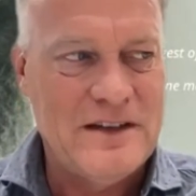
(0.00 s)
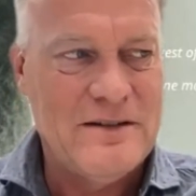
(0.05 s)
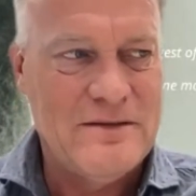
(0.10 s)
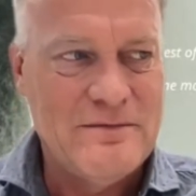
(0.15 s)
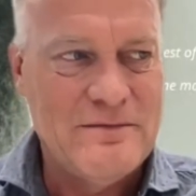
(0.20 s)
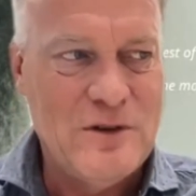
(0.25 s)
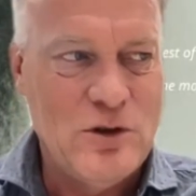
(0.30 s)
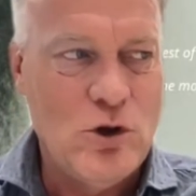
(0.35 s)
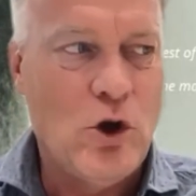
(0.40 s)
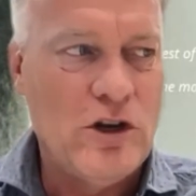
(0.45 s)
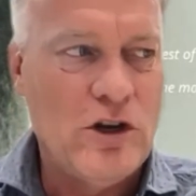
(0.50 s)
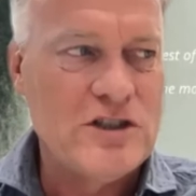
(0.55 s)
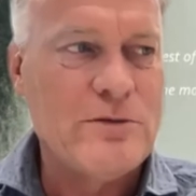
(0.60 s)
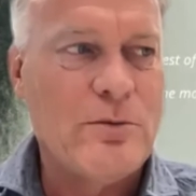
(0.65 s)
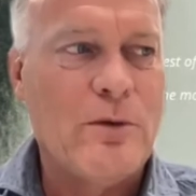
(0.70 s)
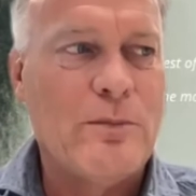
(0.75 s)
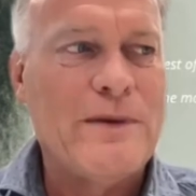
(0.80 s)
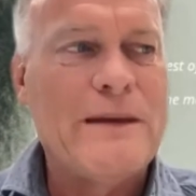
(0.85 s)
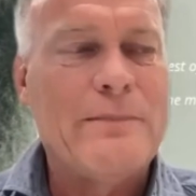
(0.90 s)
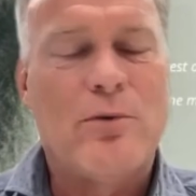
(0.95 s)

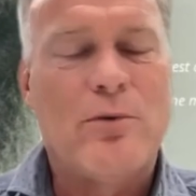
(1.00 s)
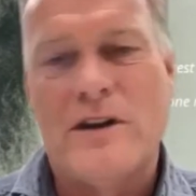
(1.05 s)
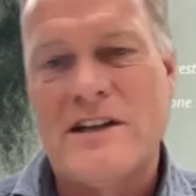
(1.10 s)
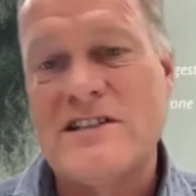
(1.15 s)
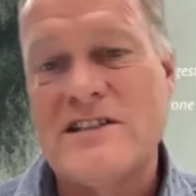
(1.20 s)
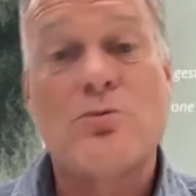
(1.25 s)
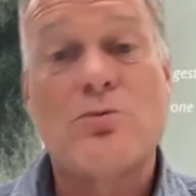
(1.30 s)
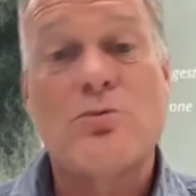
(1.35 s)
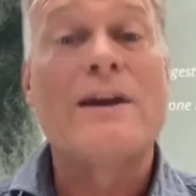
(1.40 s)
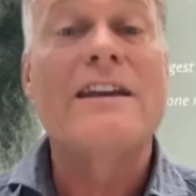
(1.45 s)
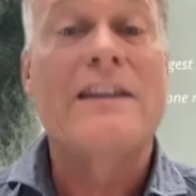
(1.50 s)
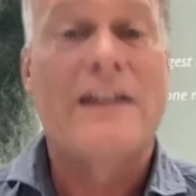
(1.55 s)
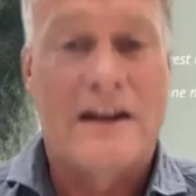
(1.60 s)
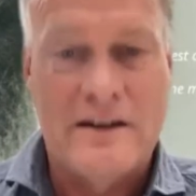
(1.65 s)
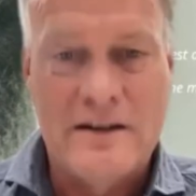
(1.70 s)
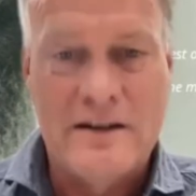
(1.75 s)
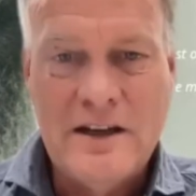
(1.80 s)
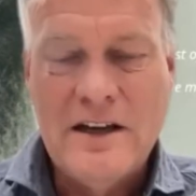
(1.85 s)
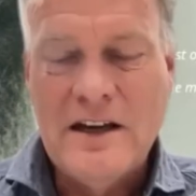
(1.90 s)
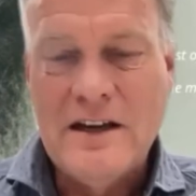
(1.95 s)
knowledgeable people in
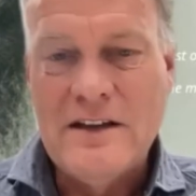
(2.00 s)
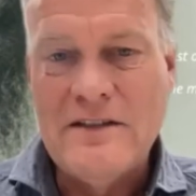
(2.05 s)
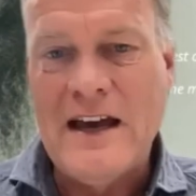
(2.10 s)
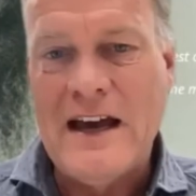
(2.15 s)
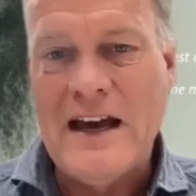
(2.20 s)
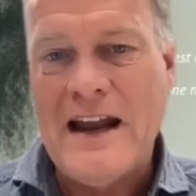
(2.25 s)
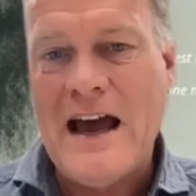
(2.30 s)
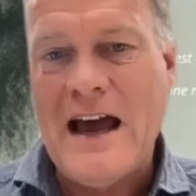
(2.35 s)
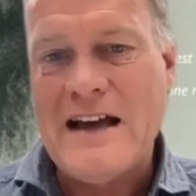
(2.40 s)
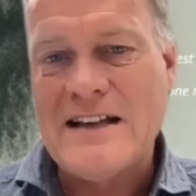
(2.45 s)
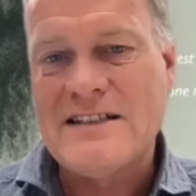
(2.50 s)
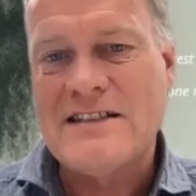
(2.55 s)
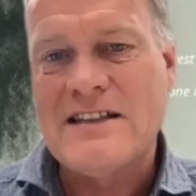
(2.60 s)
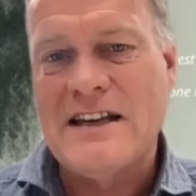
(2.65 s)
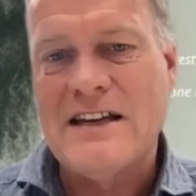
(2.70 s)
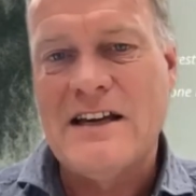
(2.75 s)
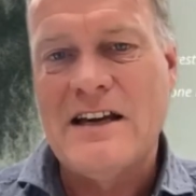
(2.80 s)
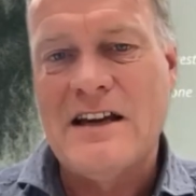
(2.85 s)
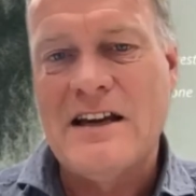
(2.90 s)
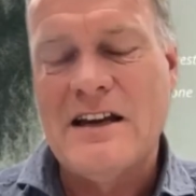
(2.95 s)
Sweden that has
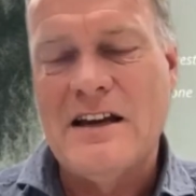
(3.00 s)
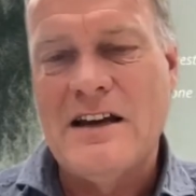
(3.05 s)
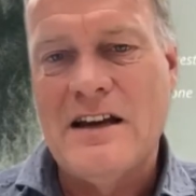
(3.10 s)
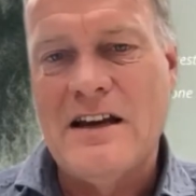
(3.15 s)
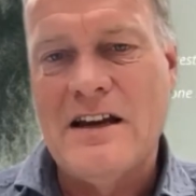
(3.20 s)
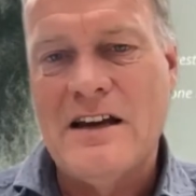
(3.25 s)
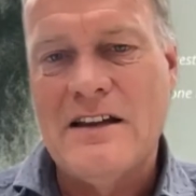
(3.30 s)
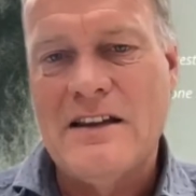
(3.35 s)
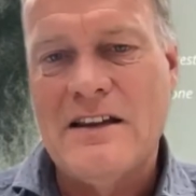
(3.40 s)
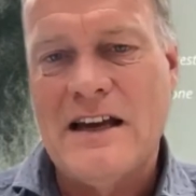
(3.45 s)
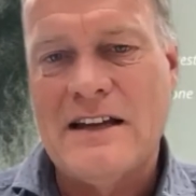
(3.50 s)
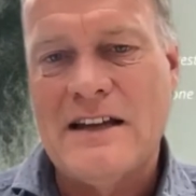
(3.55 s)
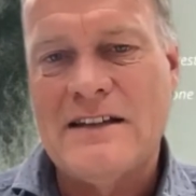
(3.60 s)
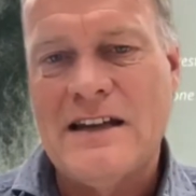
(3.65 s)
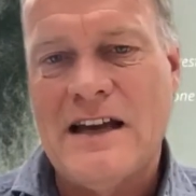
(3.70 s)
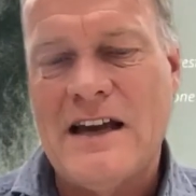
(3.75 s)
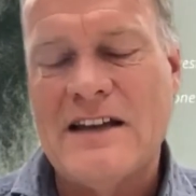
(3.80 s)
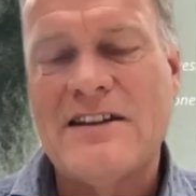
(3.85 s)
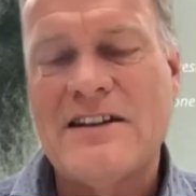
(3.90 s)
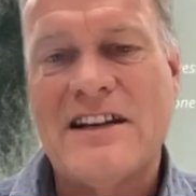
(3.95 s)

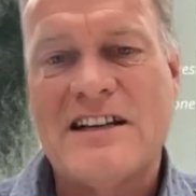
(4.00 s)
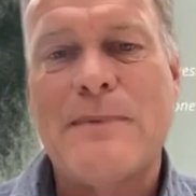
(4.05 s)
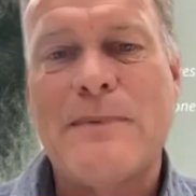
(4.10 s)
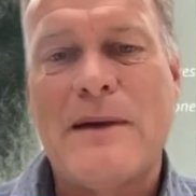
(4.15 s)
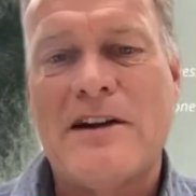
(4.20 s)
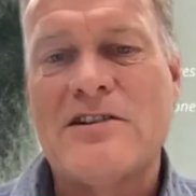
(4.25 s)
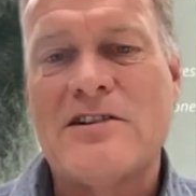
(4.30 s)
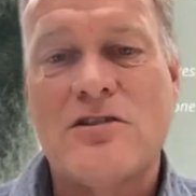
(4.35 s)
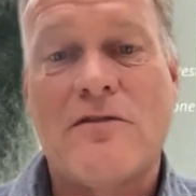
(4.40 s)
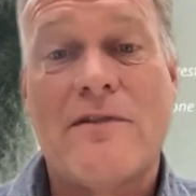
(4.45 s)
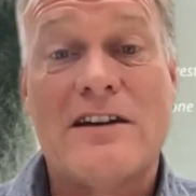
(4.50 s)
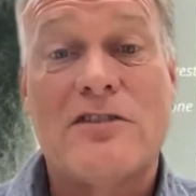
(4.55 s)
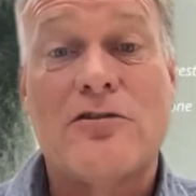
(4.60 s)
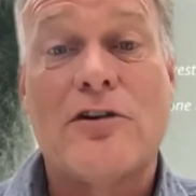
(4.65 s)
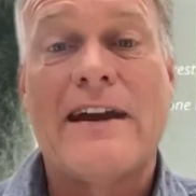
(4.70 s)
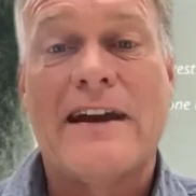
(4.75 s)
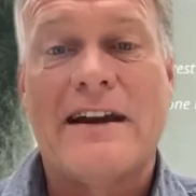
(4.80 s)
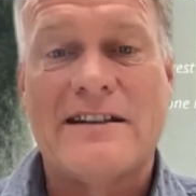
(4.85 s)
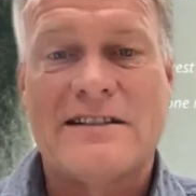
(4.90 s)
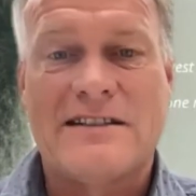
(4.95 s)
the experience of
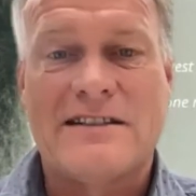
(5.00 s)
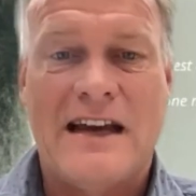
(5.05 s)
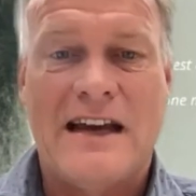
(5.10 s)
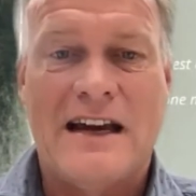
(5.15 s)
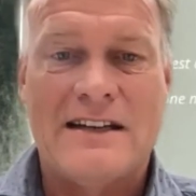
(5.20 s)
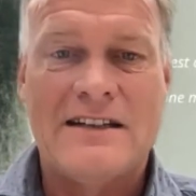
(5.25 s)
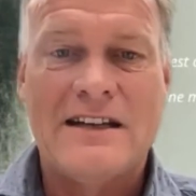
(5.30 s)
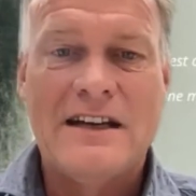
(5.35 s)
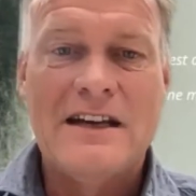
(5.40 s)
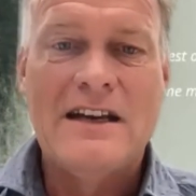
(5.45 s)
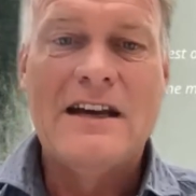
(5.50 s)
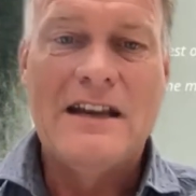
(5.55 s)
Andreas, that